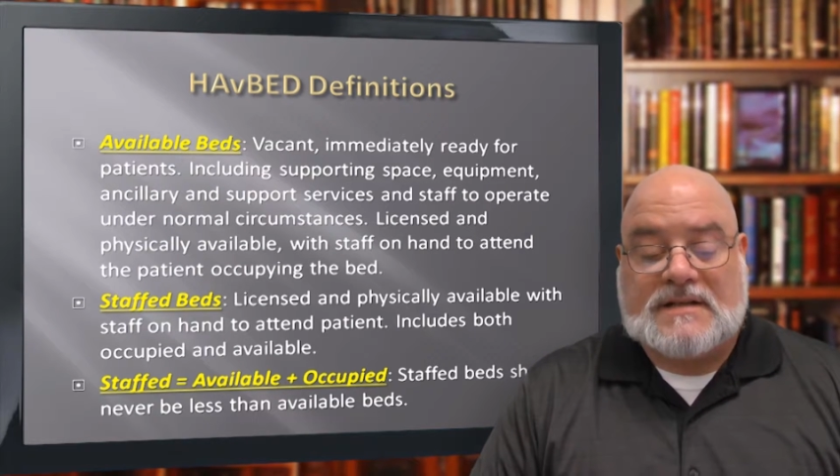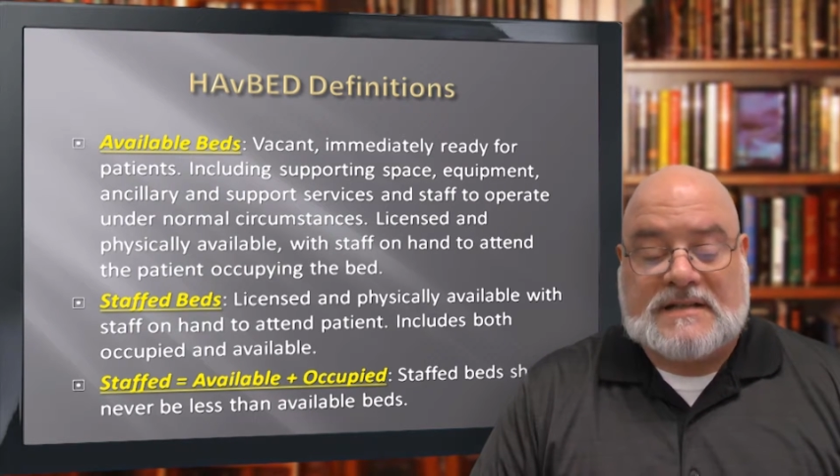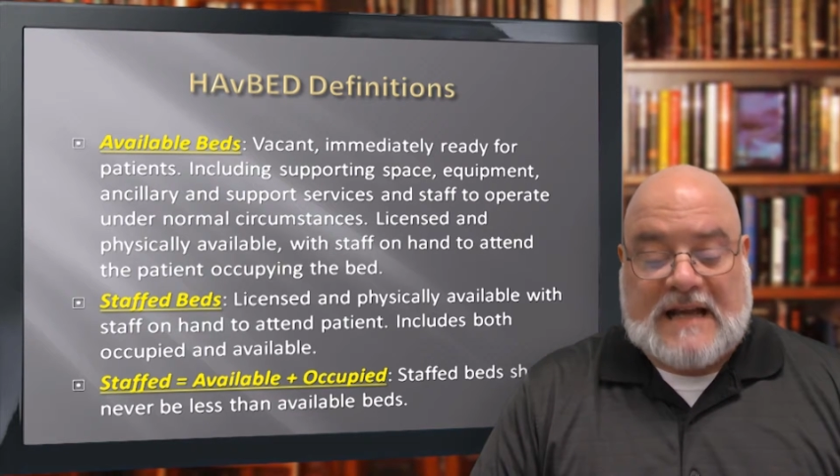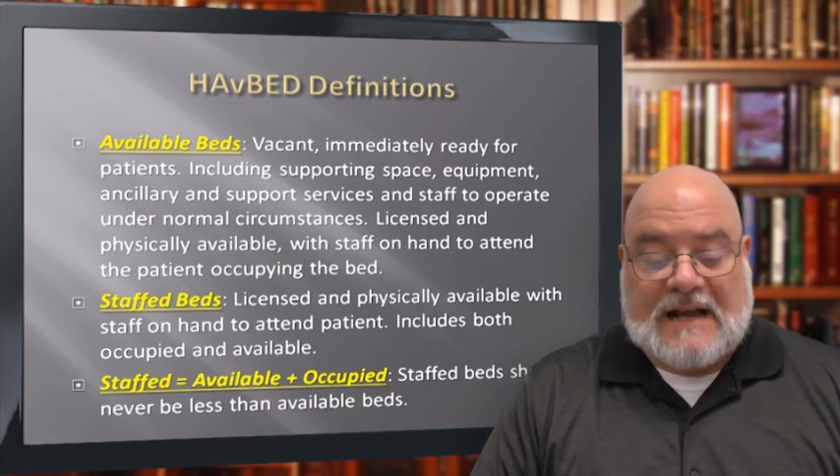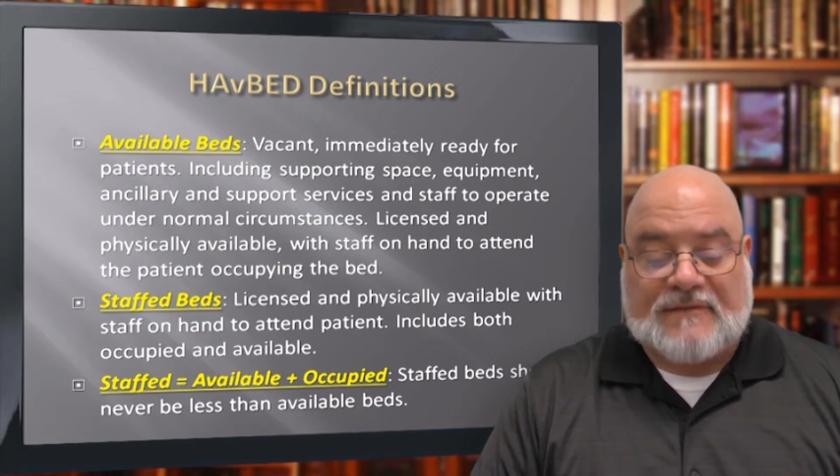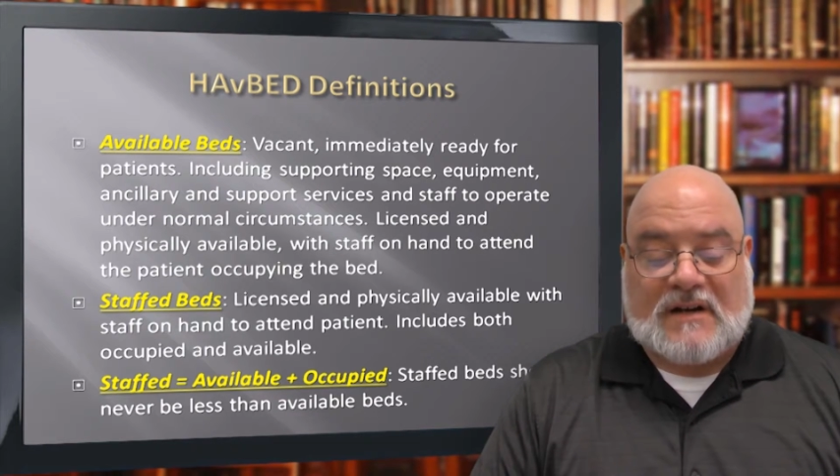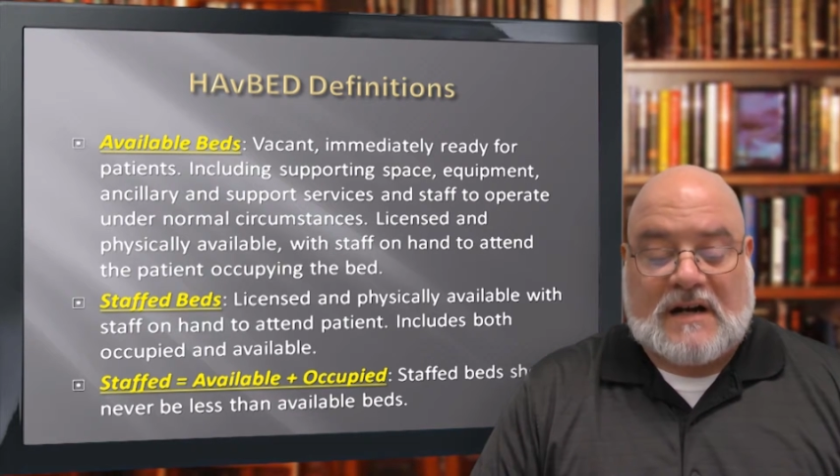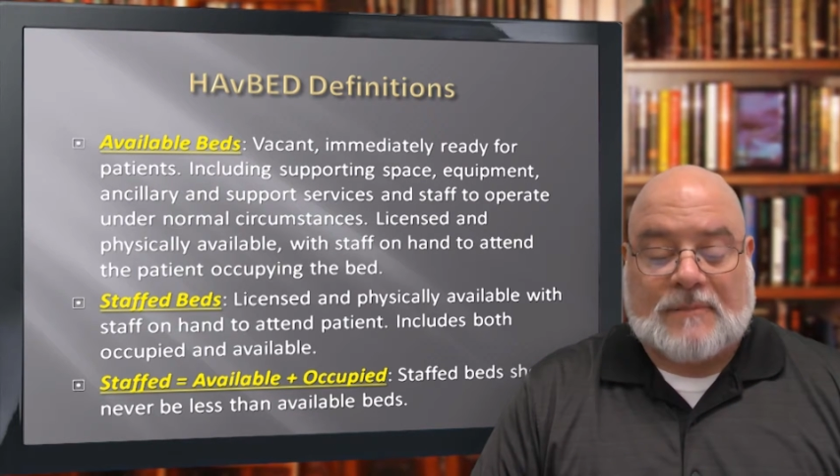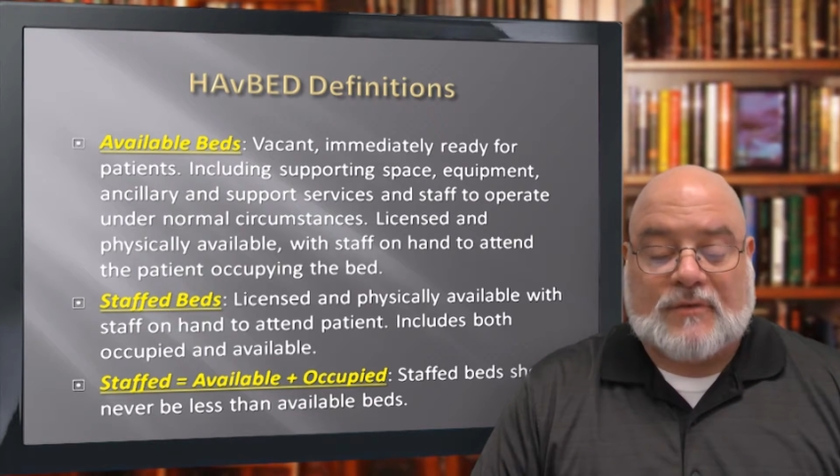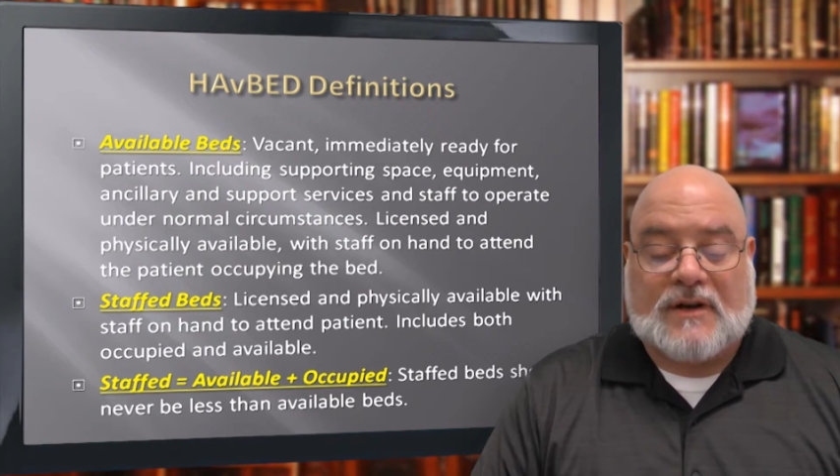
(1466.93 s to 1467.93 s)
staff to
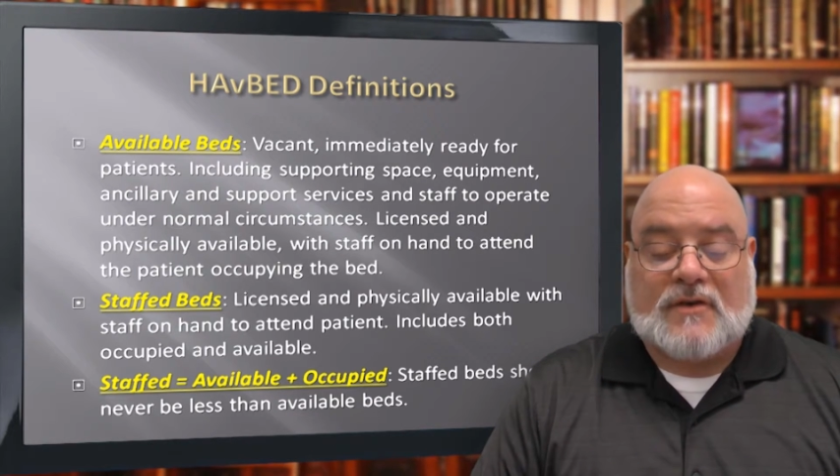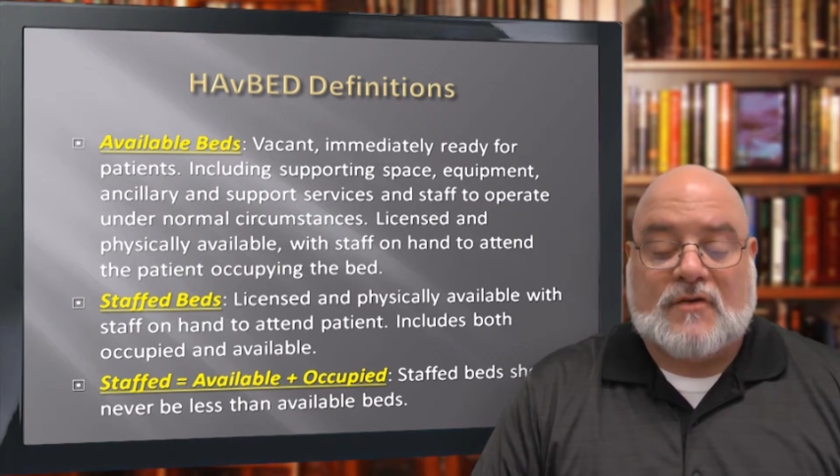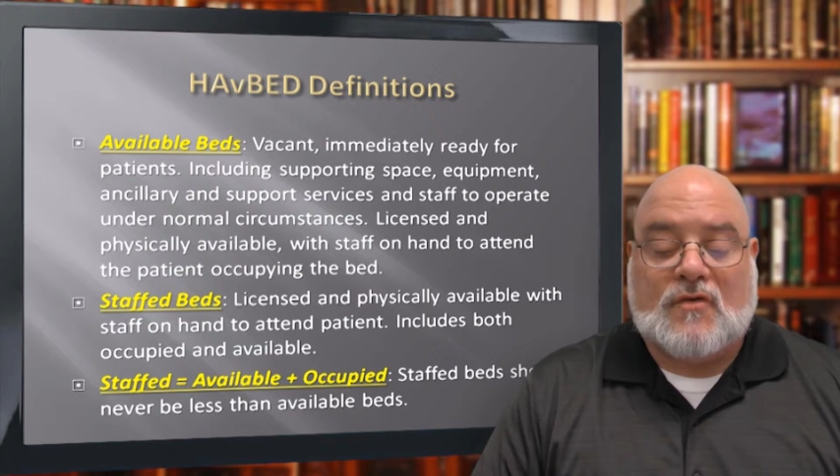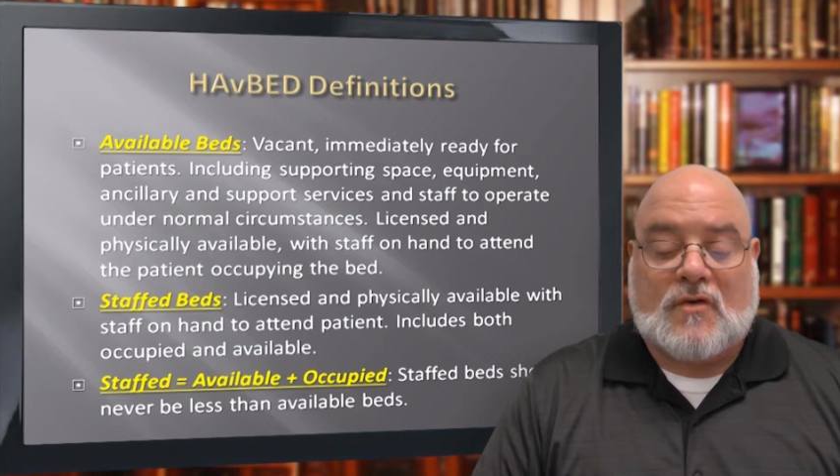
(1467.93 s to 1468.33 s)
operate under